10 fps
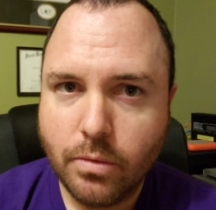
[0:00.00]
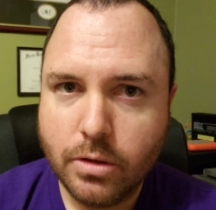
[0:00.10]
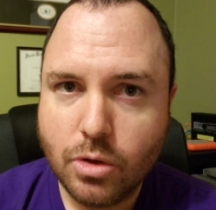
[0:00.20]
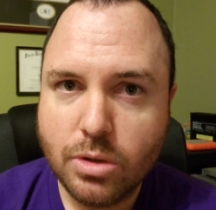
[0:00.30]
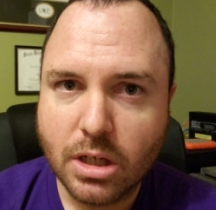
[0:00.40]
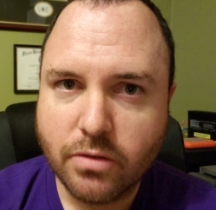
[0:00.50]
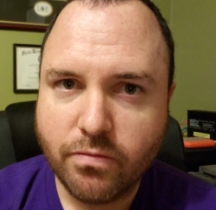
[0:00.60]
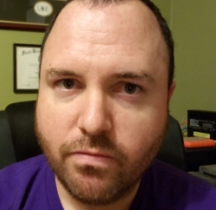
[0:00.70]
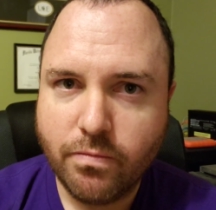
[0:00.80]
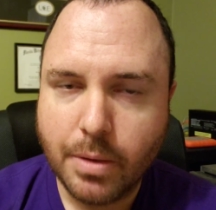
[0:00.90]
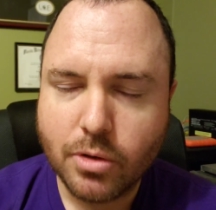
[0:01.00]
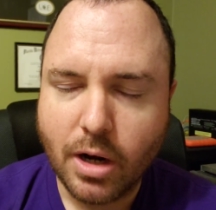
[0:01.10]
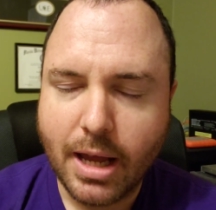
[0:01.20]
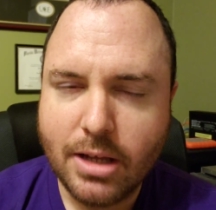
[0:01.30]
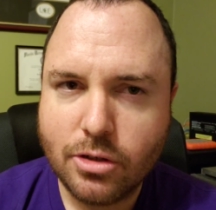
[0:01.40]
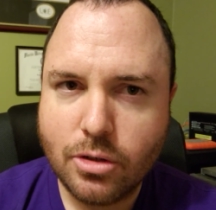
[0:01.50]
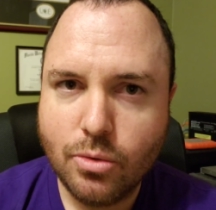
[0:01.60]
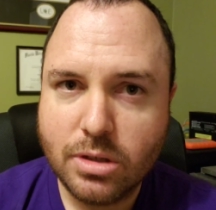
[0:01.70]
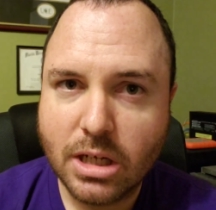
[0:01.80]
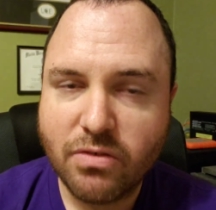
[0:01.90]

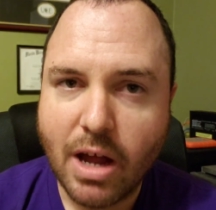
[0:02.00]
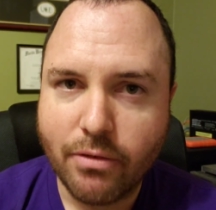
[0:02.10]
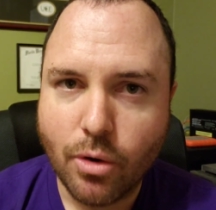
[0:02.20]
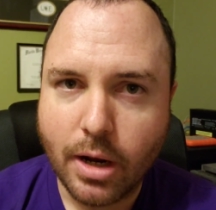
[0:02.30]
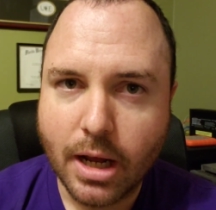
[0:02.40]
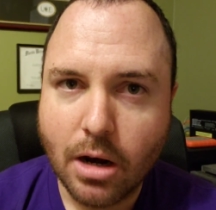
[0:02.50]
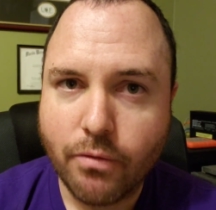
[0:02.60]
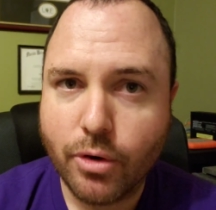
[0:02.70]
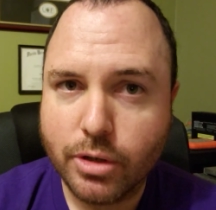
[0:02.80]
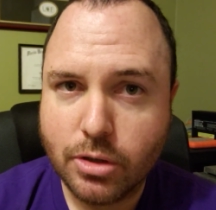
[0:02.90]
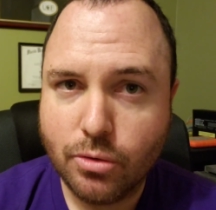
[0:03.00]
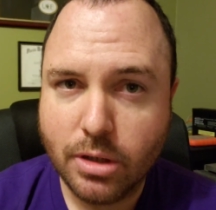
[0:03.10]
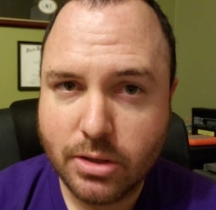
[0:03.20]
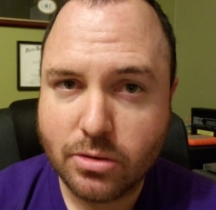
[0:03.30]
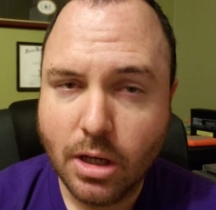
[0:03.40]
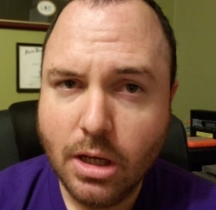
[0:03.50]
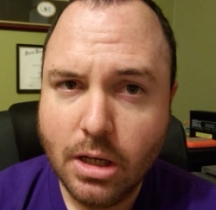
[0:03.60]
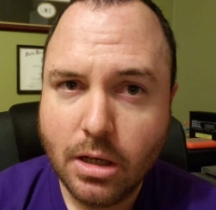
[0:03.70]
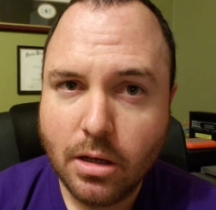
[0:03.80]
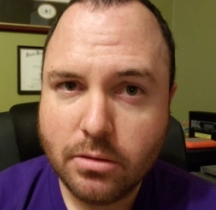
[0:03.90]
H.265 codec. I refer to it as
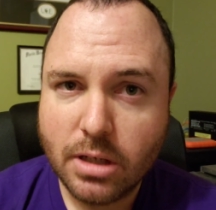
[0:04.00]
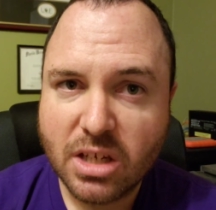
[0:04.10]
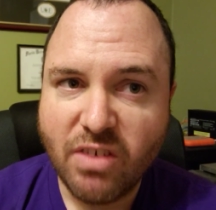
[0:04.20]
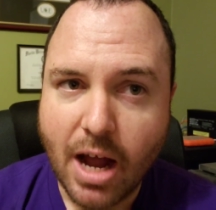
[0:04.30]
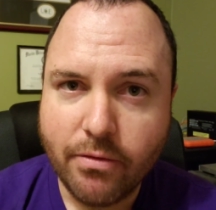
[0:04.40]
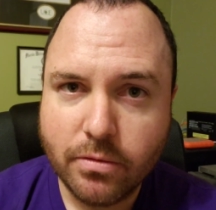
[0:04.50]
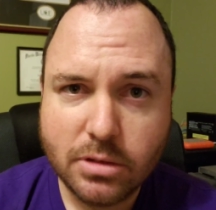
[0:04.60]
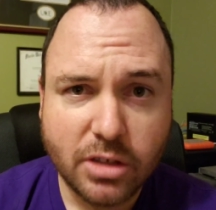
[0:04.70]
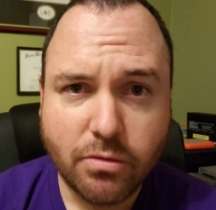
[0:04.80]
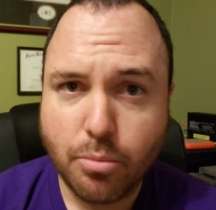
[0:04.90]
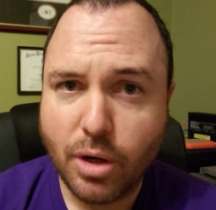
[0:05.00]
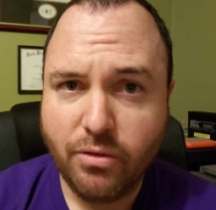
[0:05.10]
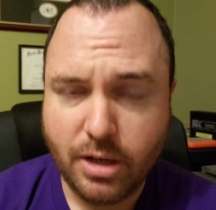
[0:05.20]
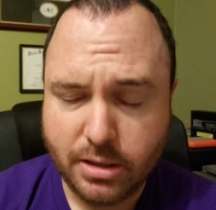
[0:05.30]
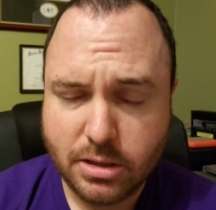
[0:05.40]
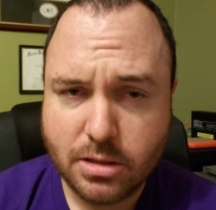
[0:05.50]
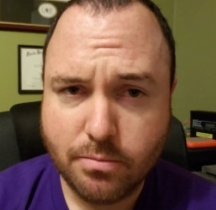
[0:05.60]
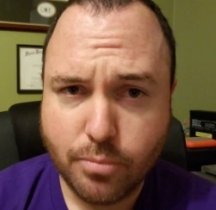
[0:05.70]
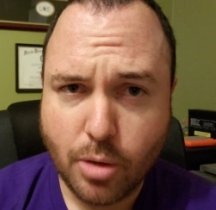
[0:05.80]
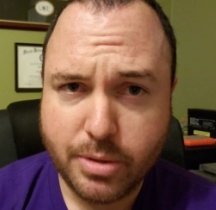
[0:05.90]
6.5 just for abbreviance
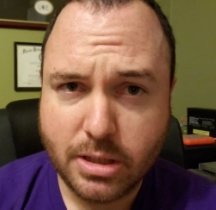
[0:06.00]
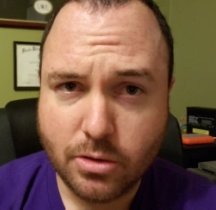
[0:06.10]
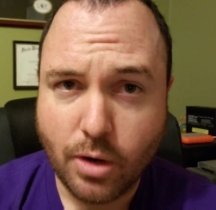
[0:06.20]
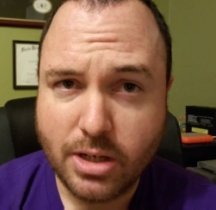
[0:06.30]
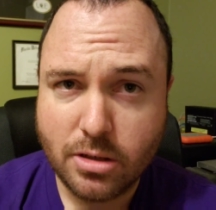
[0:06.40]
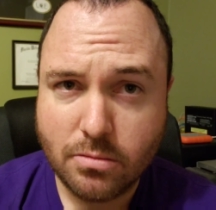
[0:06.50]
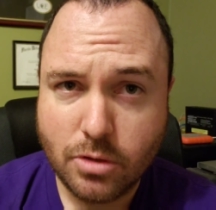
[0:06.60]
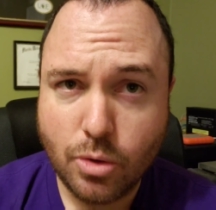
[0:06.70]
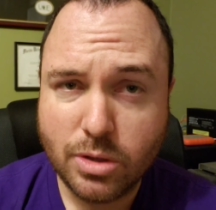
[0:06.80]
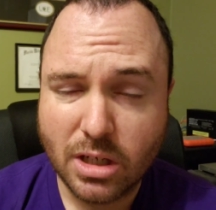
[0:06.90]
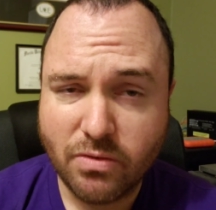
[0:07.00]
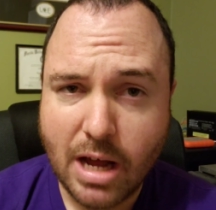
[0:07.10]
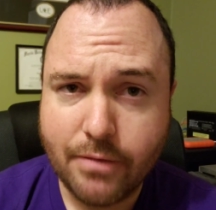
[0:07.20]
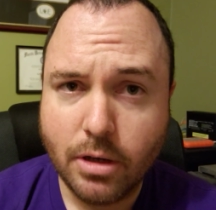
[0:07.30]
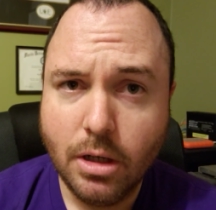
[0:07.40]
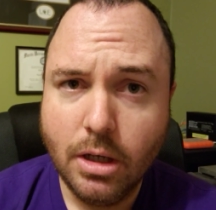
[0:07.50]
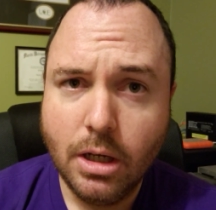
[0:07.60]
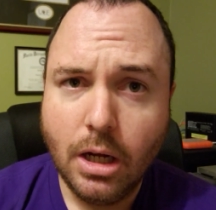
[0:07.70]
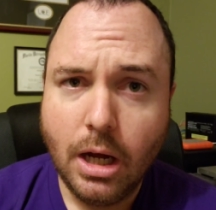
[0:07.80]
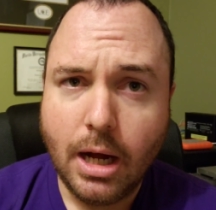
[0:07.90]
purposes, or H.265.
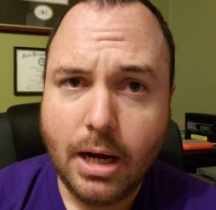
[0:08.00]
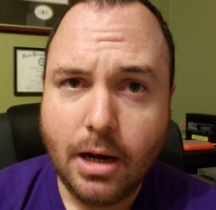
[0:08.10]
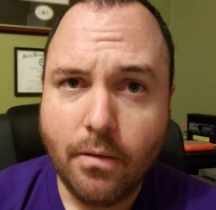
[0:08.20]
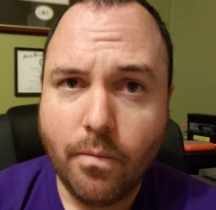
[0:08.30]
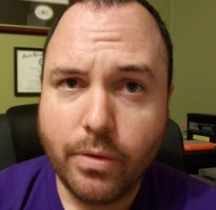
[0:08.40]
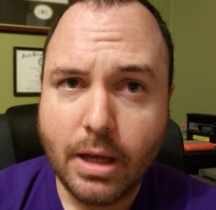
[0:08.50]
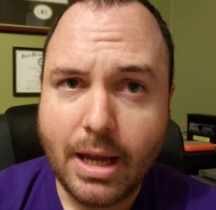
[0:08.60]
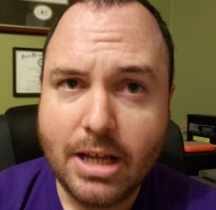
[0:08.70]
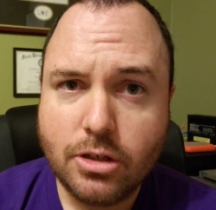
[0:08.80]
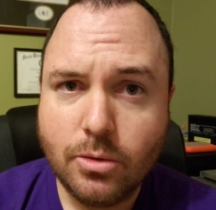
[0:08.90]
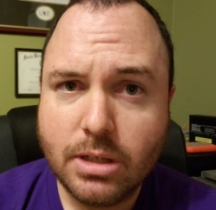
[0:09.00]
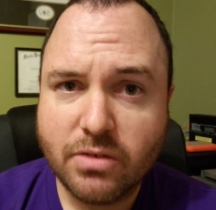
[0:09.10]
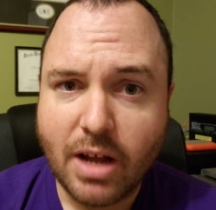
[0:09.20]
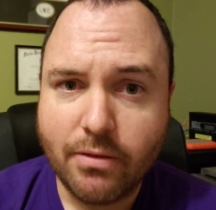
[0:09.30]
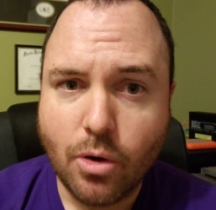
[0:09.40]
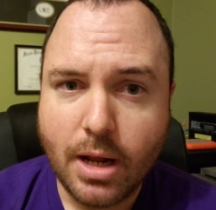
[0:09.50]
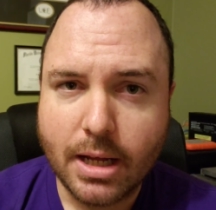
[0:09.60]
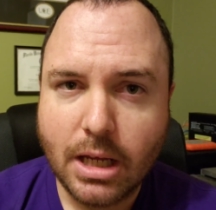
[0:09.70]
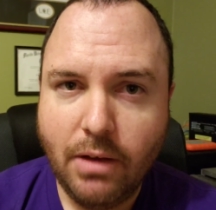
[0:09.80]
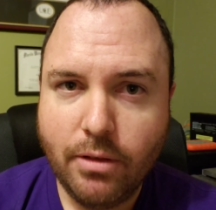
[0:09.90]
The H.265
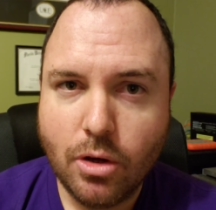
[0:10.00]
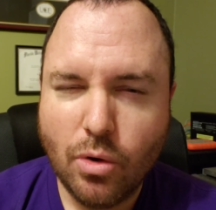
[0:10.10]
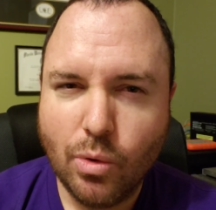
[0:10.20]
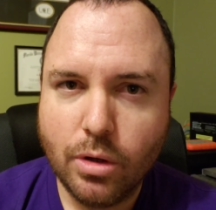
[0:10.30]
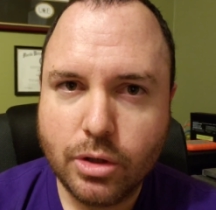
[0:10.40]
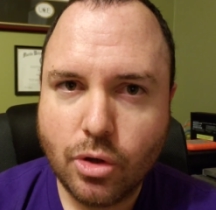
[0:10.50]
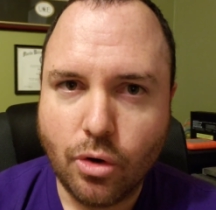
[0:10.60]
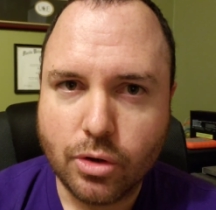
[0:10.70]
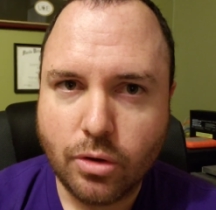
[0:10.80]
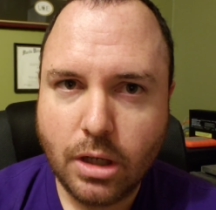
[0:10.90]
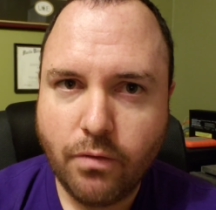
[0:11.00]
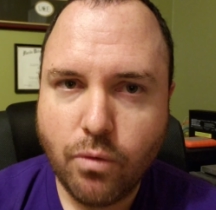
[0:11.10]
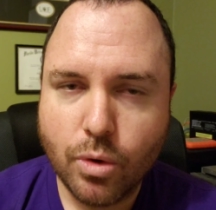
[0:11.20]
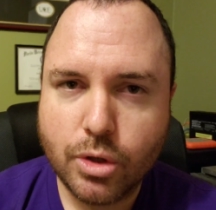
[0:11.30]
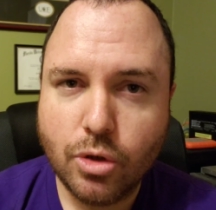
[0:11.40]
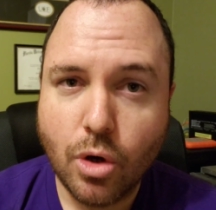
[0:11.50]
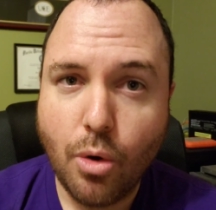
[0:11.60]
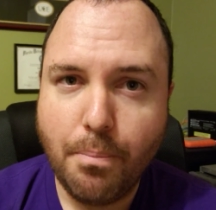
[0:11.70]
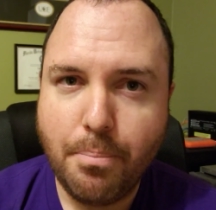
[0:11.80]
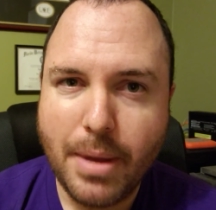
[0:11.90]
codec, even though, sure, it's only a
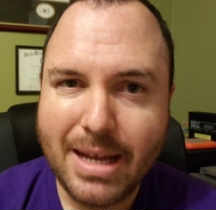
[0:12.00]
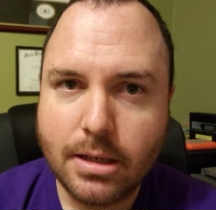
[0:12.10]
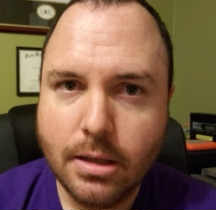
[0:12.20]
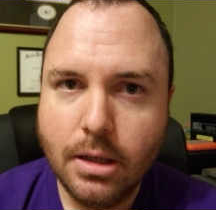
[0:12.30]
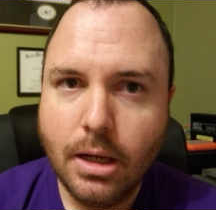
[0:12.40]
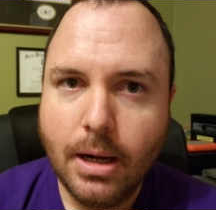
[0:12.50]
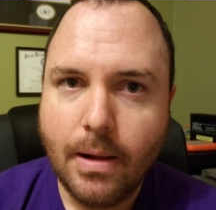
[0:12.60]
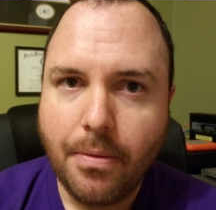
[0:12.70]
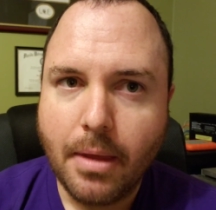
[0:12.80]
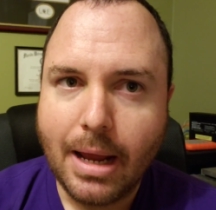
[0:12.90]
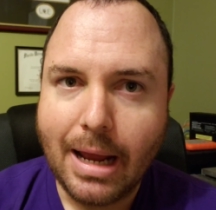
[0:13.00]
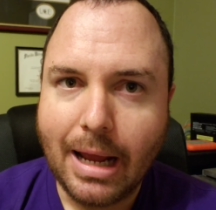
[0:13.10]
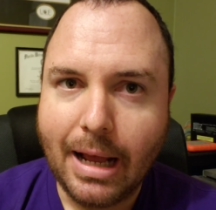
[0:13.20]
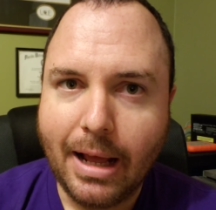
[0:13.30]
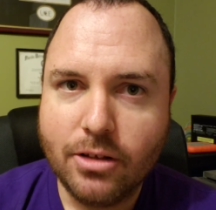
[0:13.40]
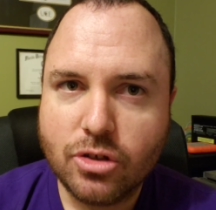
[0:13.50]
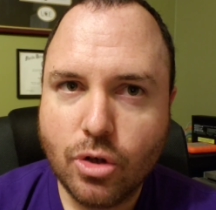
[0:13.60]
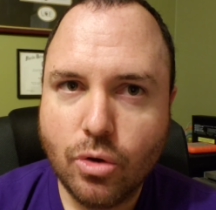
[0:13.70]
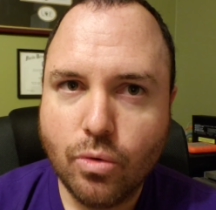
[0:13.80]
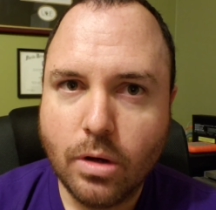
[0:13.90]
420 bit, it's
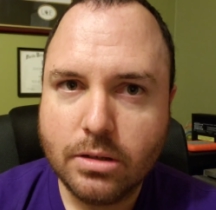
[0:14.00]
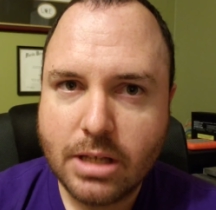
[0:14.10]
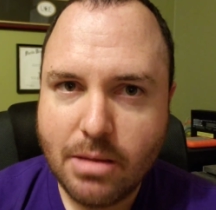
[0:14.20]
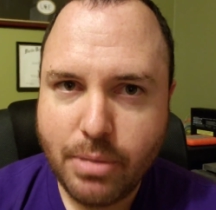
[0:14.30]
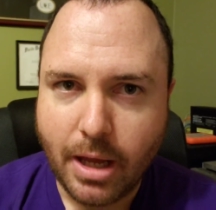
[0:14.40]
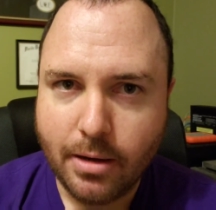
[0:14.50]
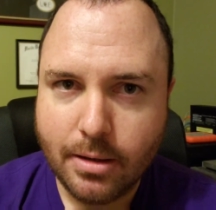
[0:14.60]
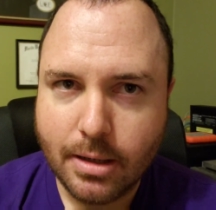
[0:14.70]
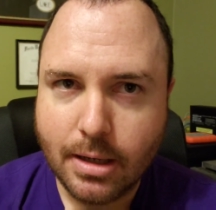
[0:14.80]
still 10-bit.